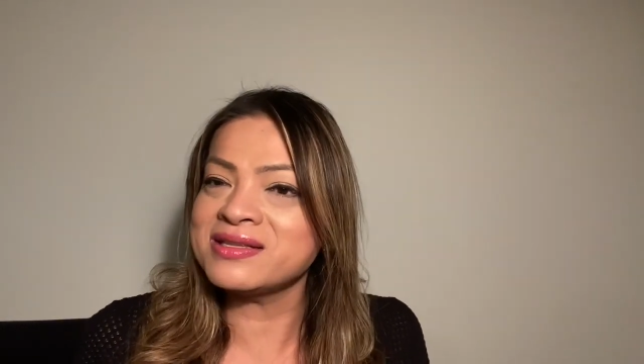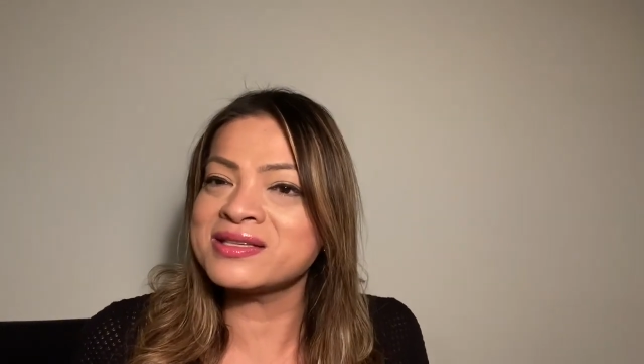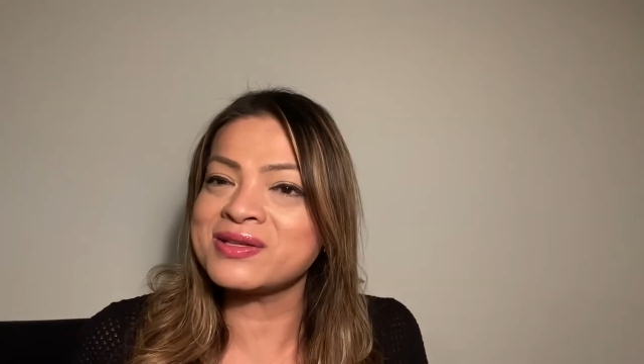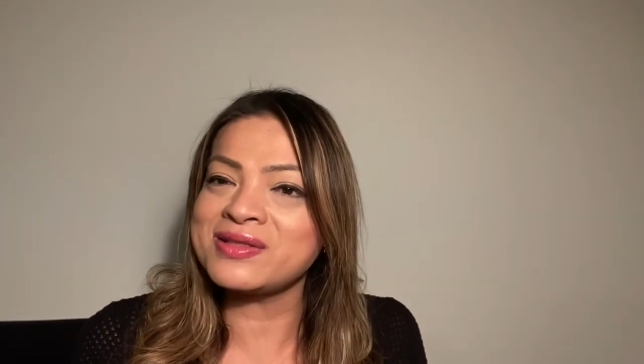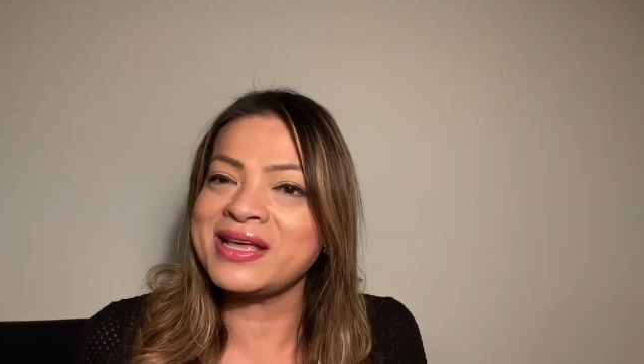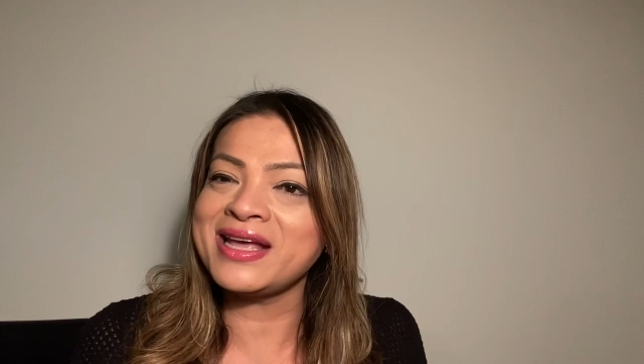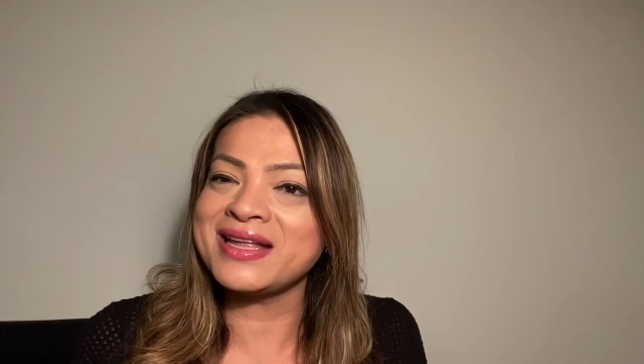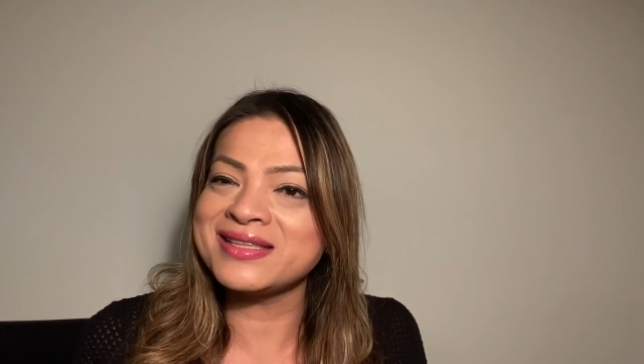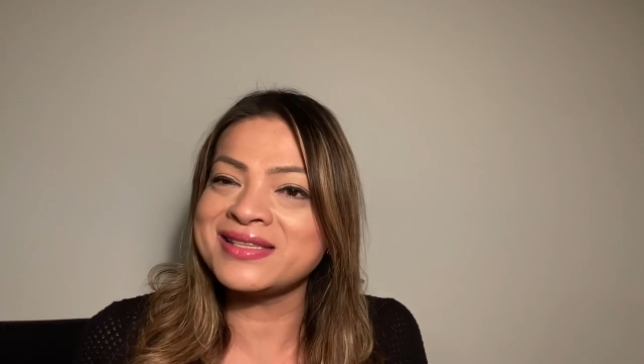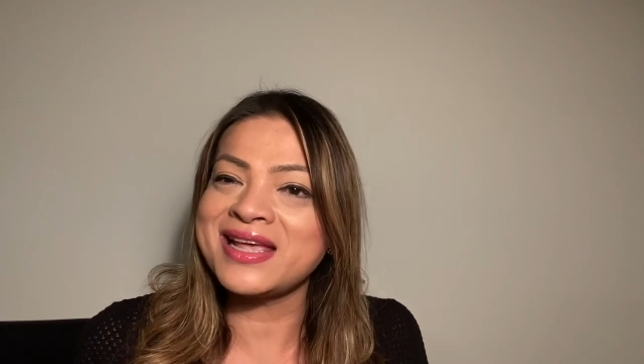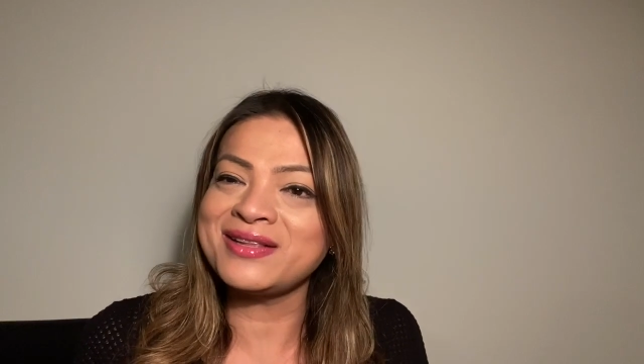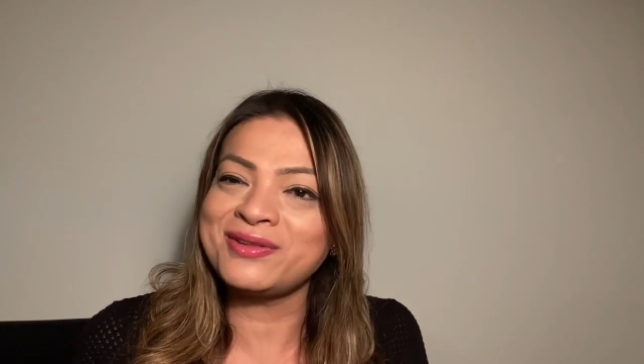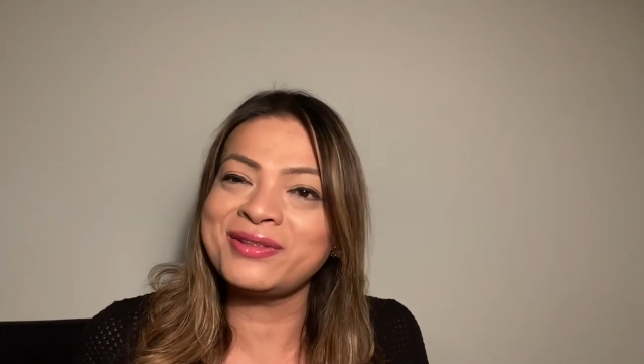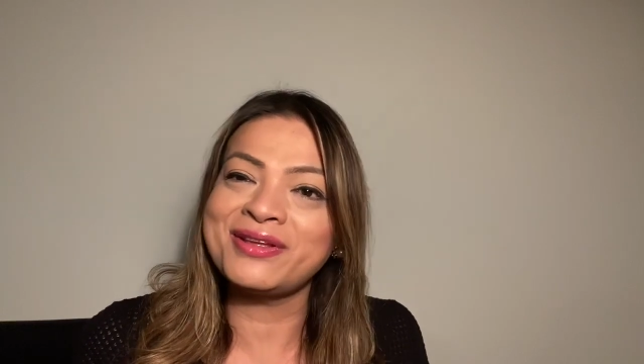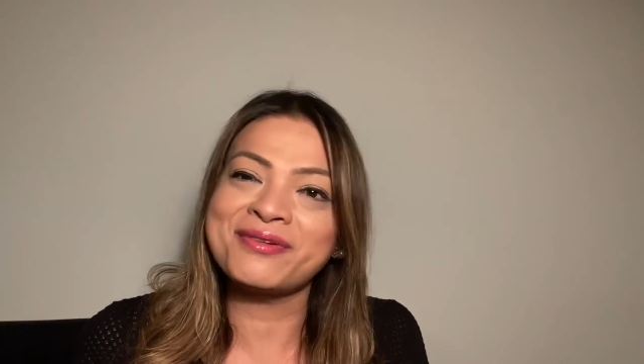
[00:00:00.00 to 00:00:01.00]
so they can
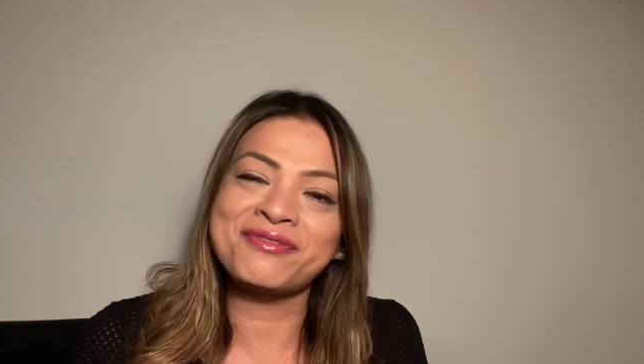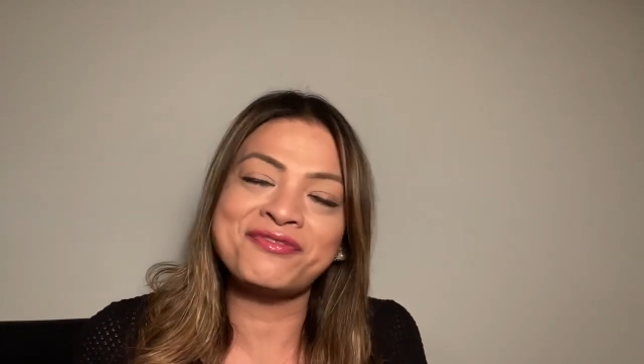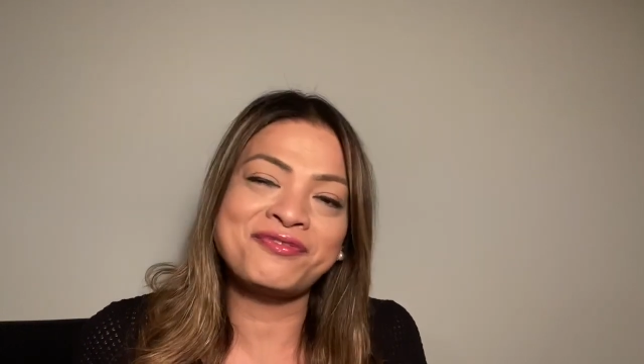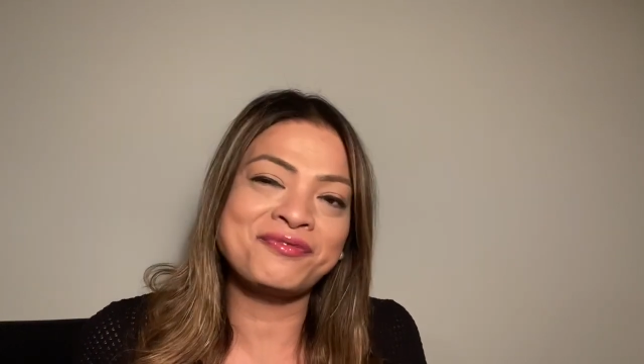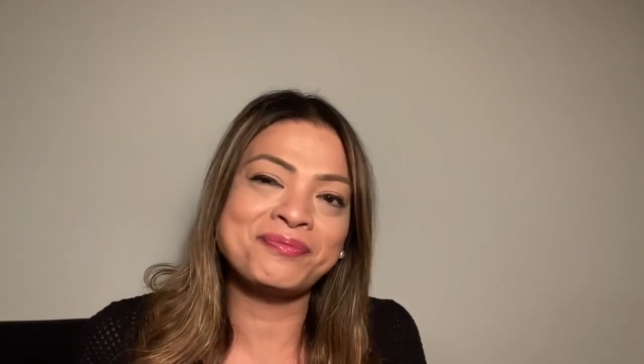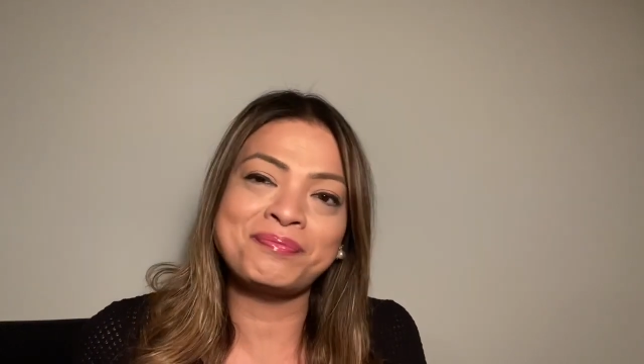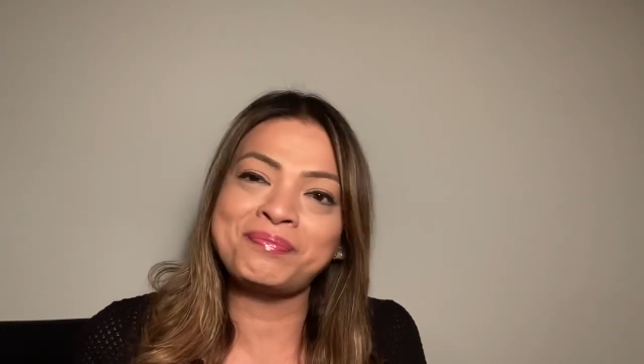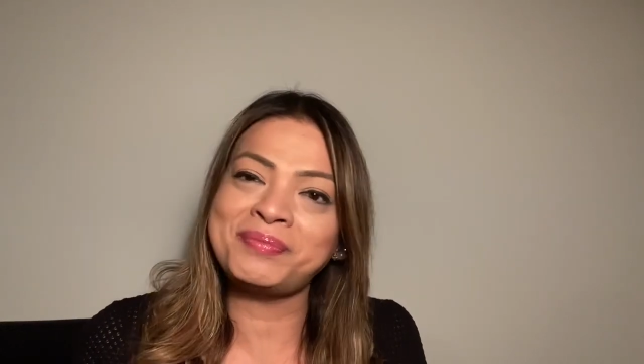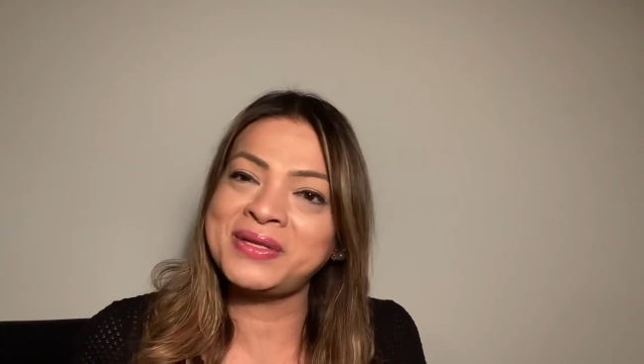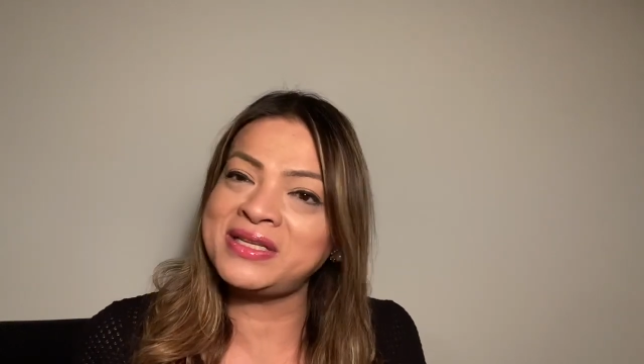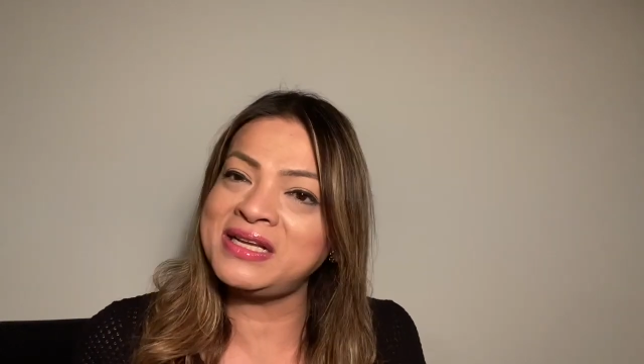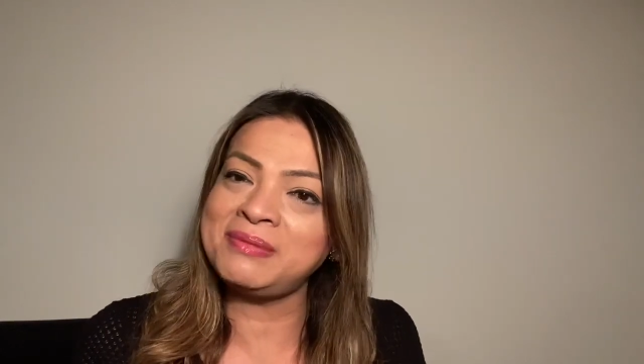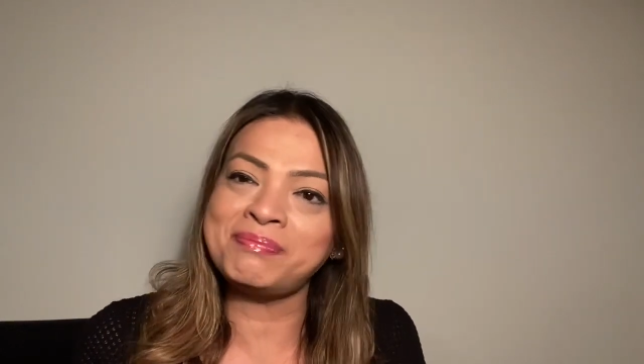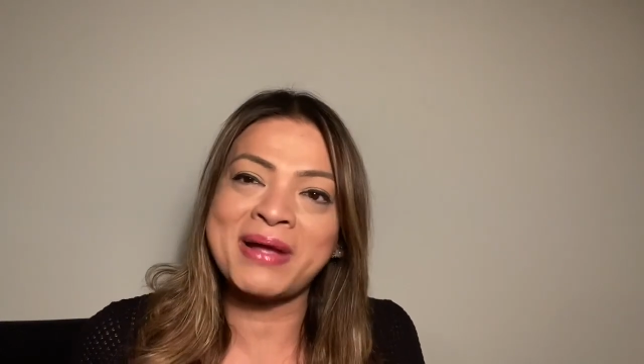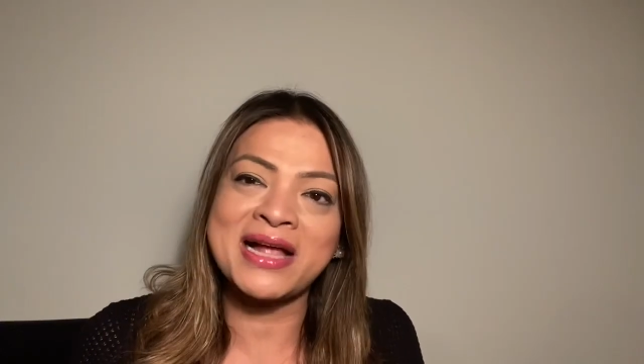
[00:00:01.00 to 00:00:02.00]
send to their
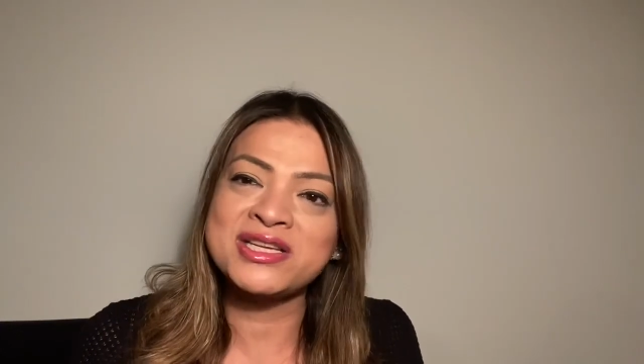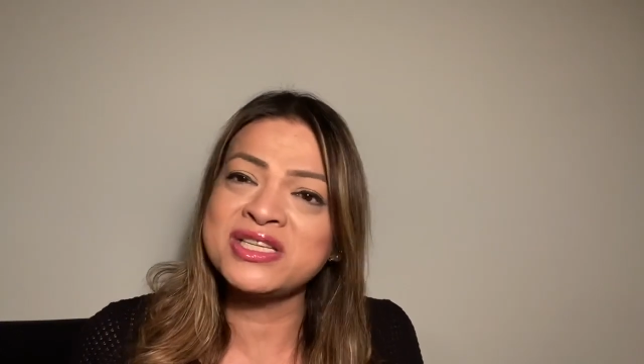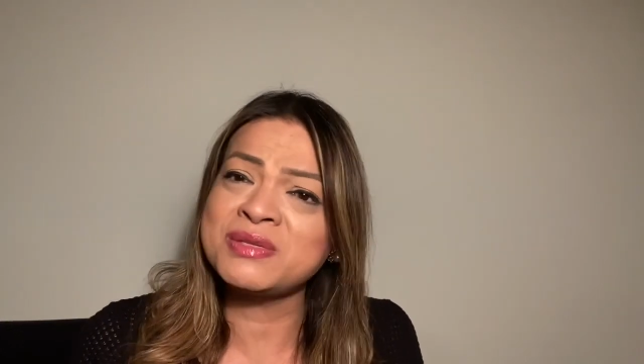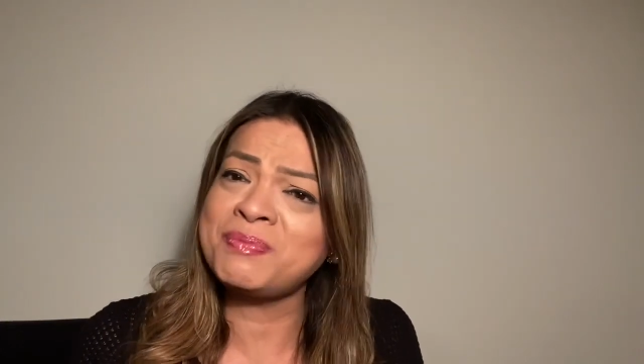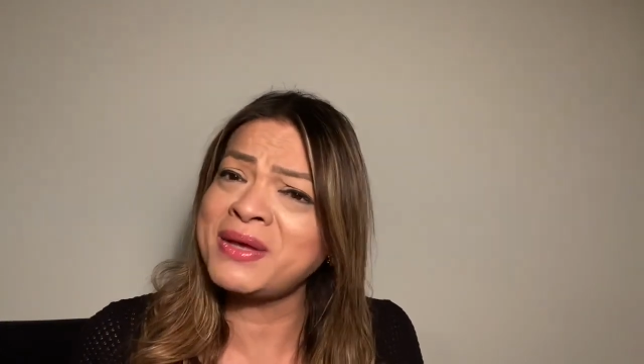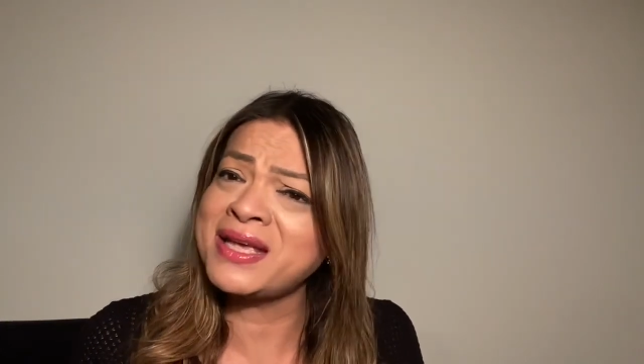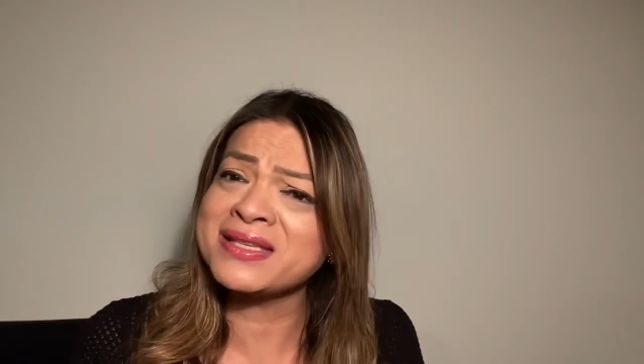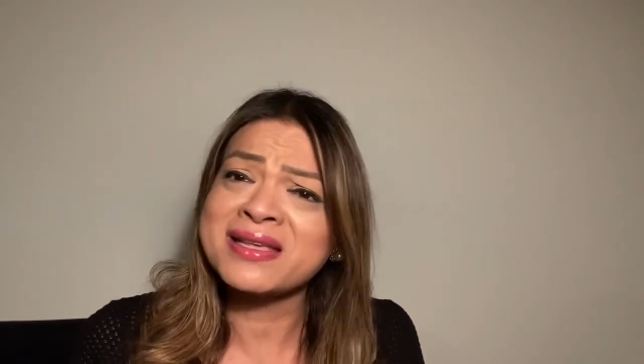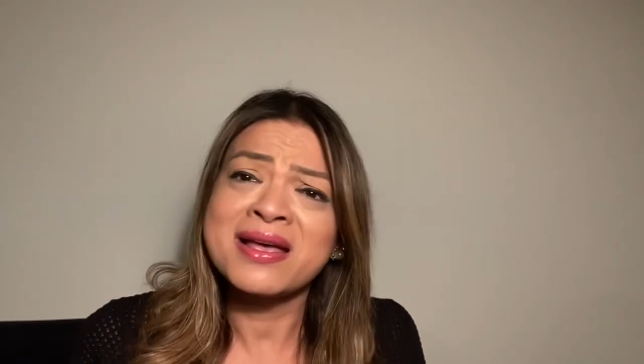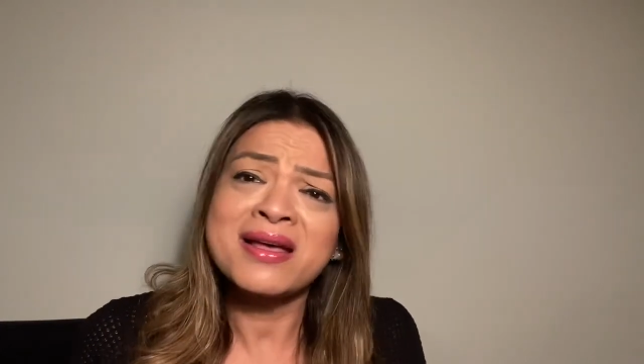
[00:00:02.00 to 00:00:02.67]
petite pageants, because